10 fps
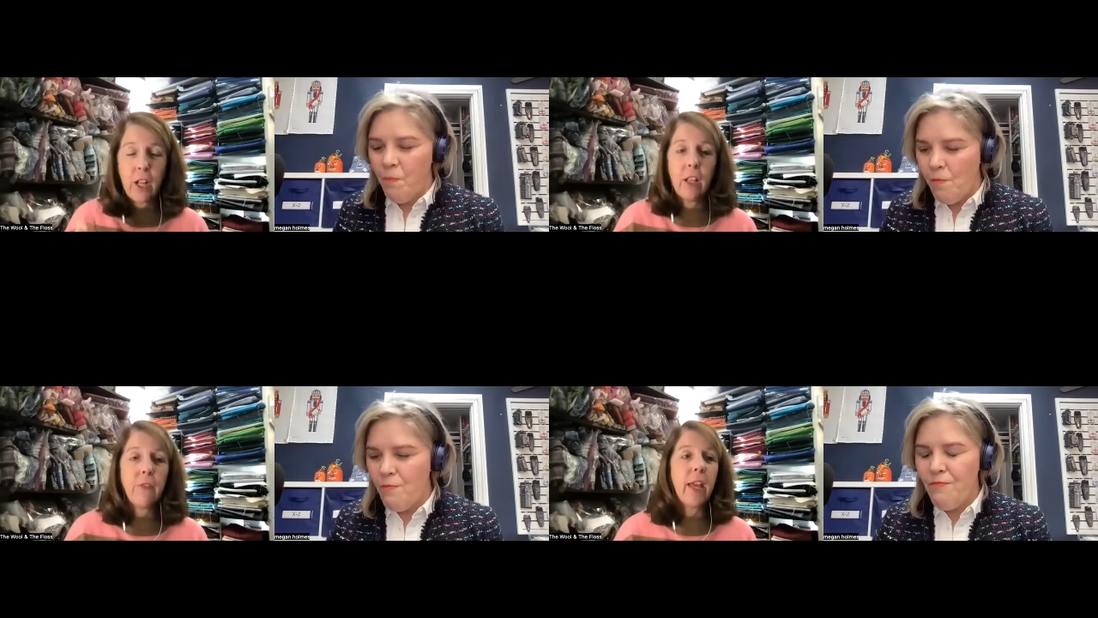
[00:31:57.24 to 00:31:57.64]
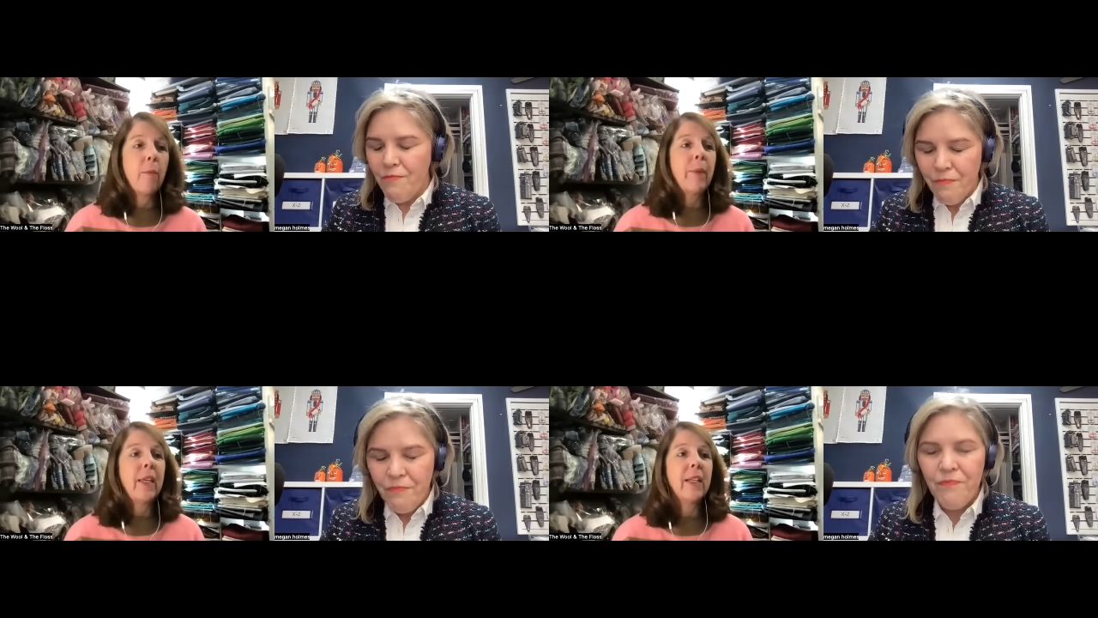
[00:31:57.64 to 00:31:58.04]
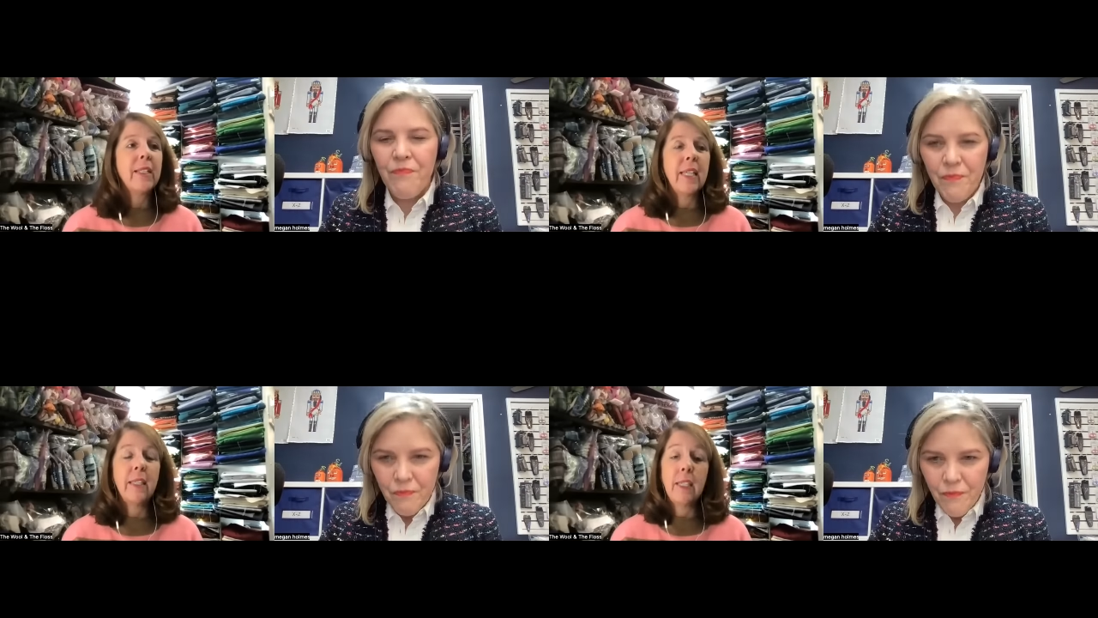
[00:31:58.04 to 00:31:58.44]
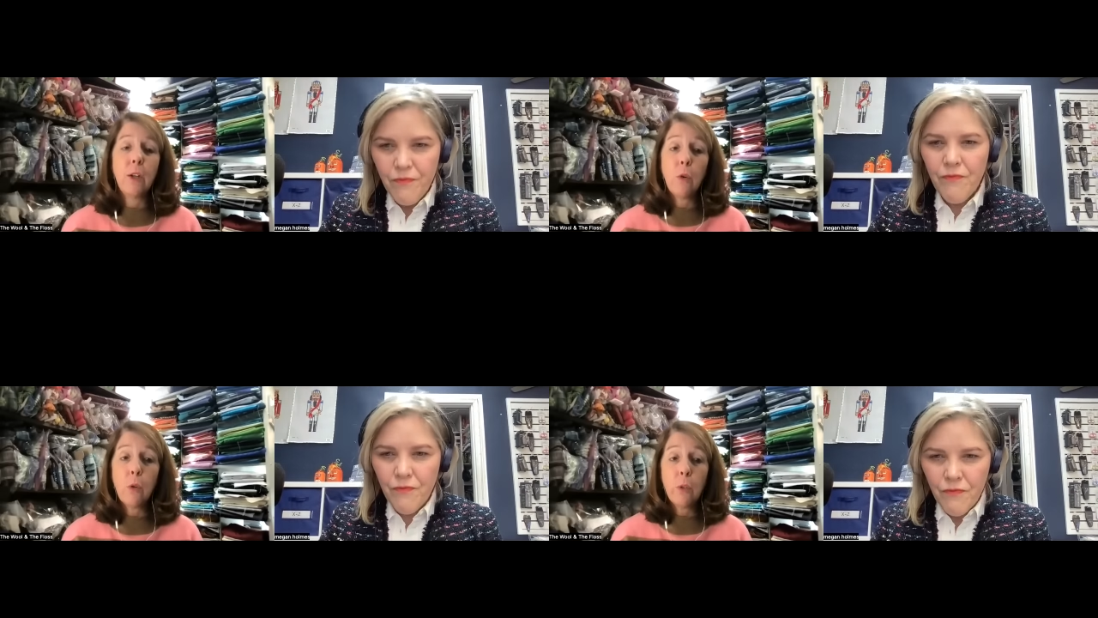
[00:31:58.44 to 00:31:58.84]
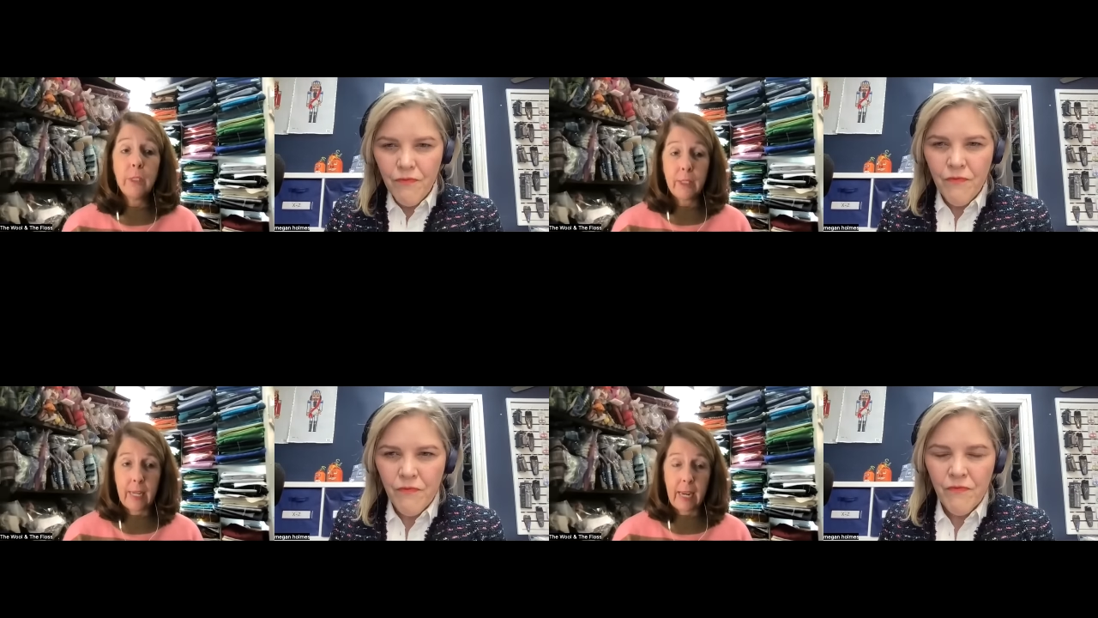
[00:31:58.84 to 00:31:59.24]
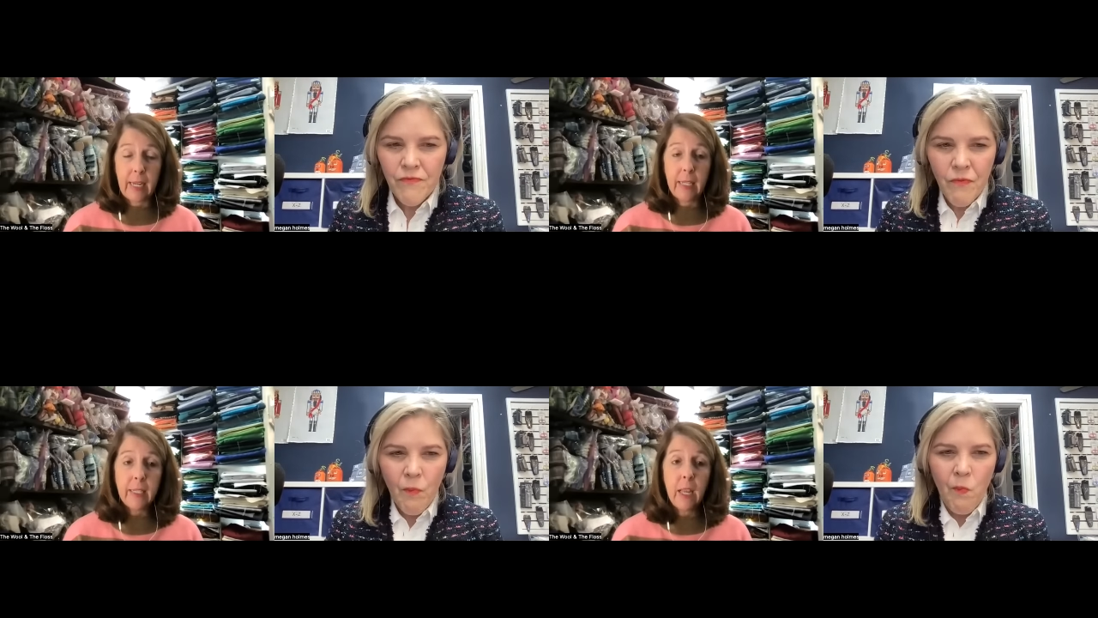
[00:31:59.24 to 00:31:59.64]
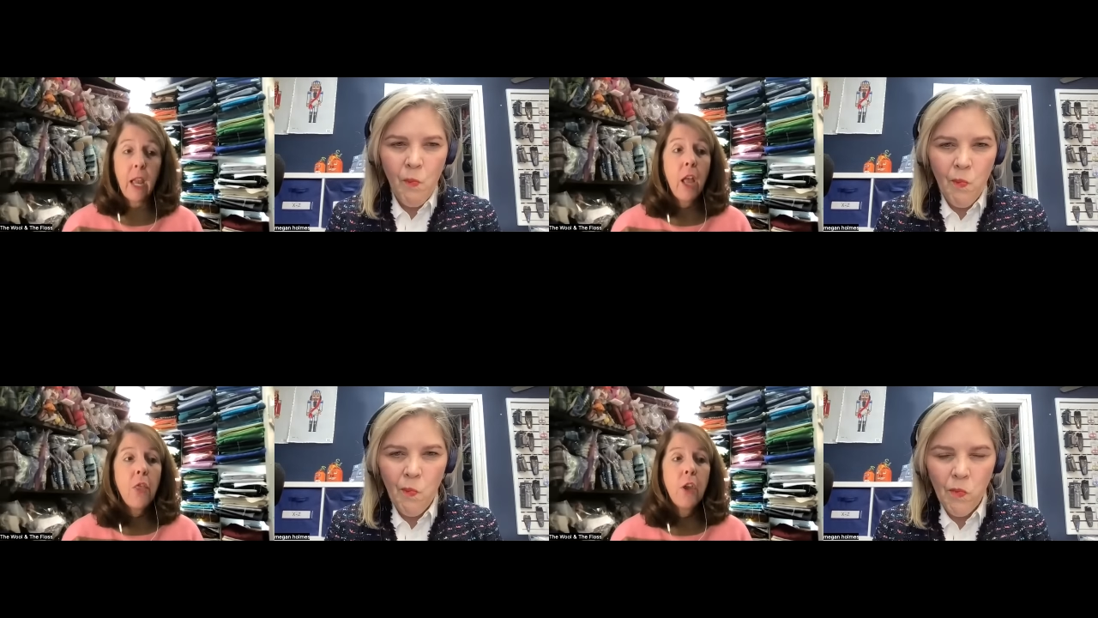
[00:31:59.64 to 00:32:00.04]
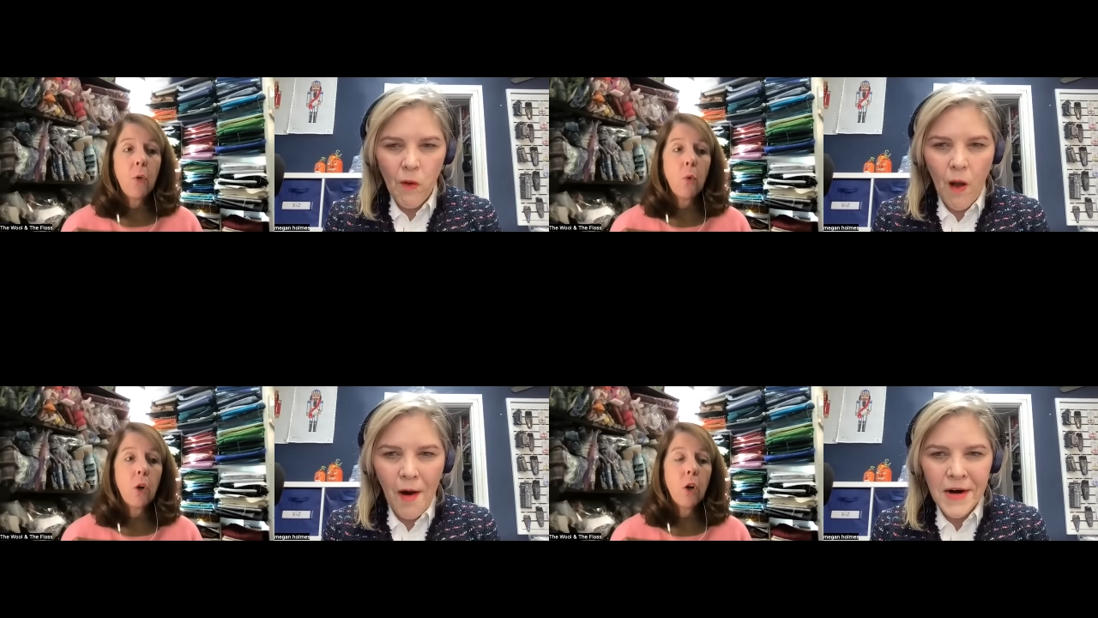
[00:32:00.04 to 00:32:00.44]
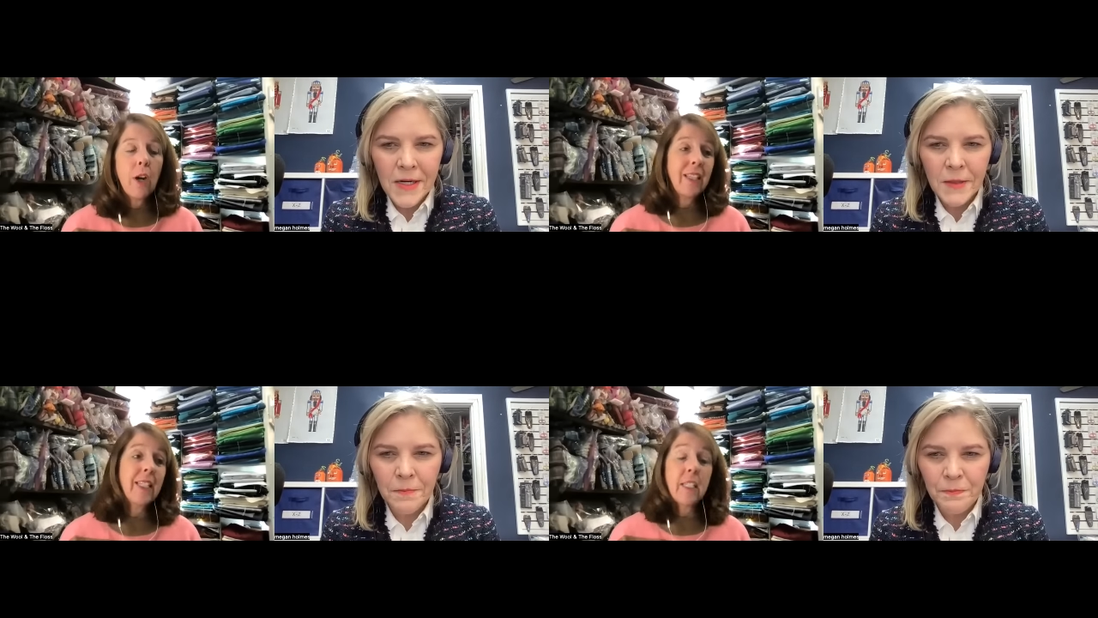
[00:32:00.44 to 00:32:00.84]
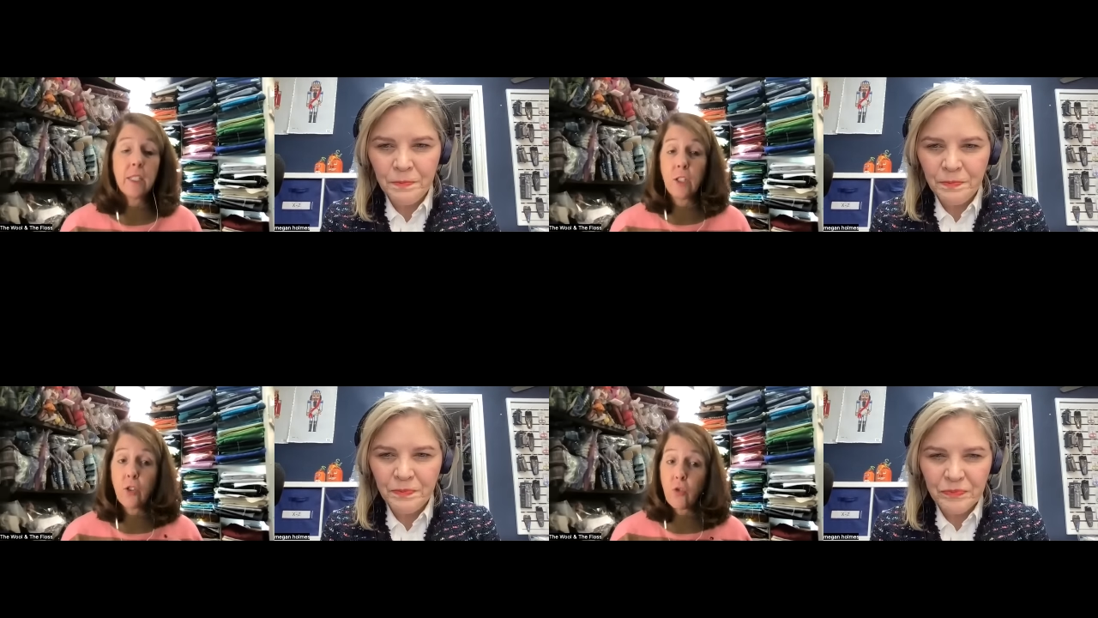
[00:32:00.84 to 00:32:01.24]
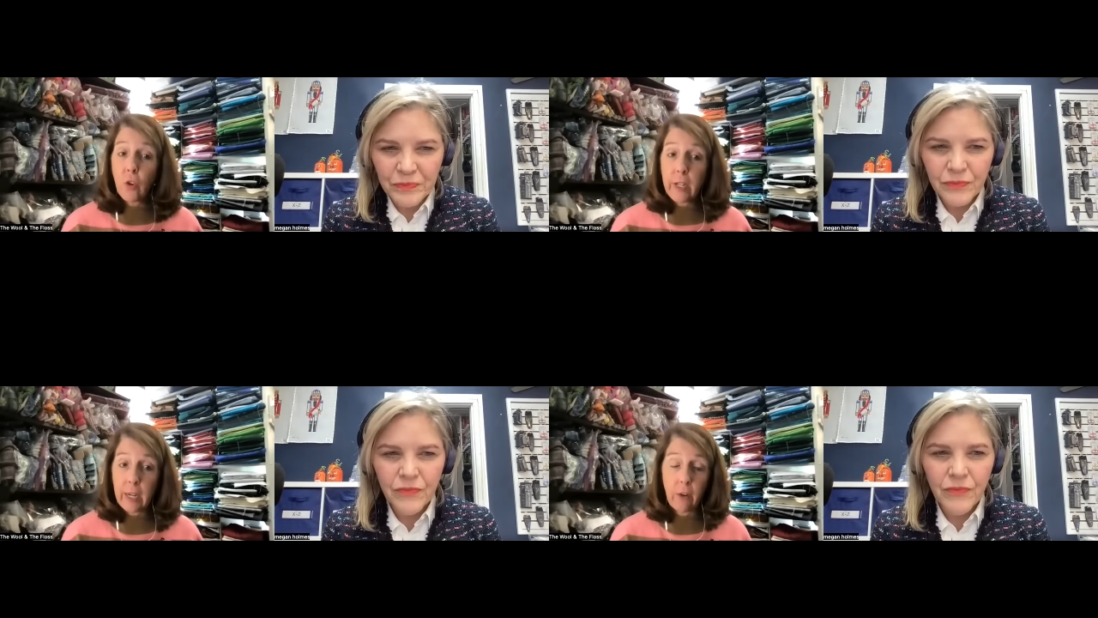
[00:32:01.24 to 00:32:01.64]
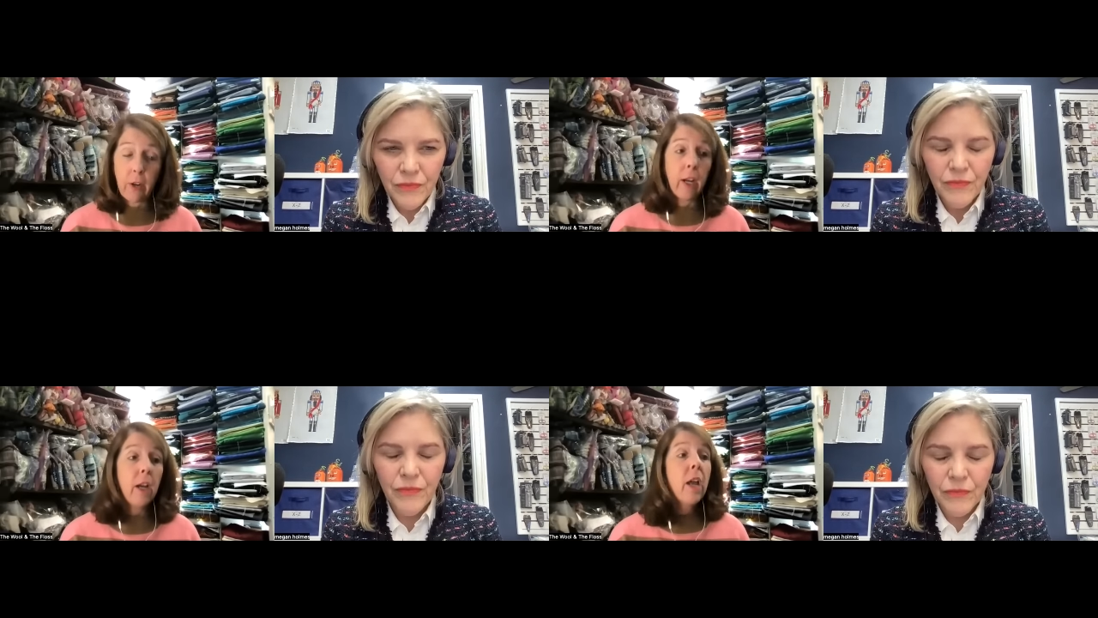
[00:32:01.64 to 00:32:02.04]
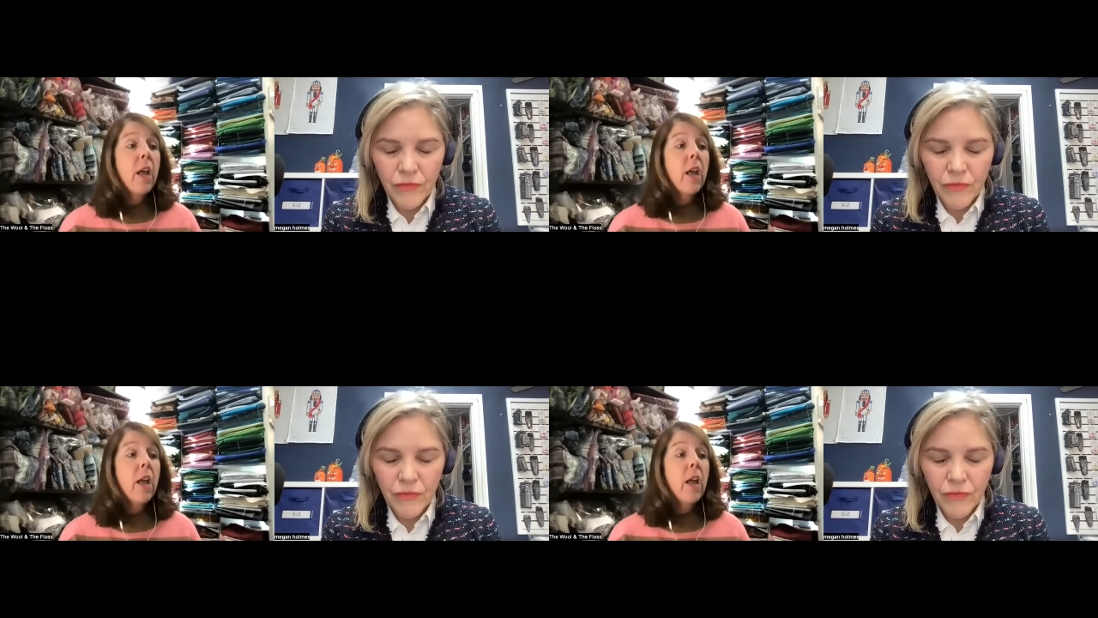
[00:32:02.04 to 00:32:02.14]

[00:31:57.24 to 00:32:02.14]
Speaker 1: all of that because in the old days there were at least in the detroit area